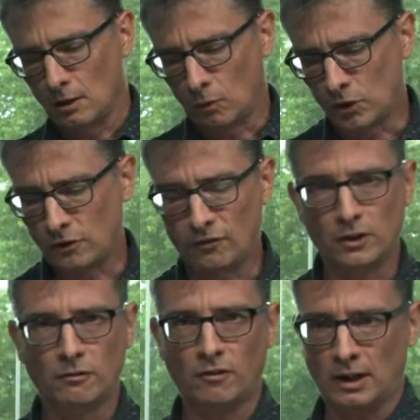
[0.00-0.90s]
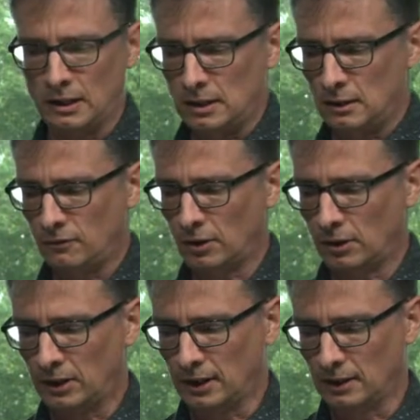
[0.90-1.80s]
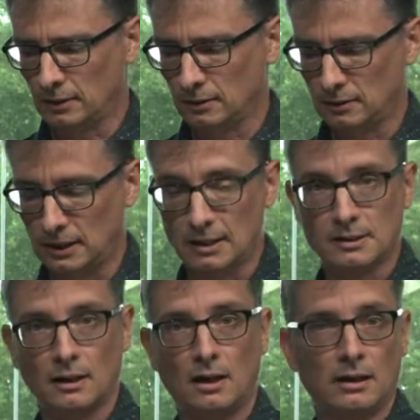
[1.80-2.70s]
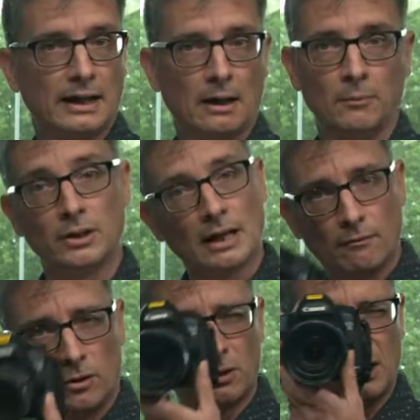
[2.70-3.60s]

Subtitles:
With the viewfinder that you've got on a DSLR camera, you haven't got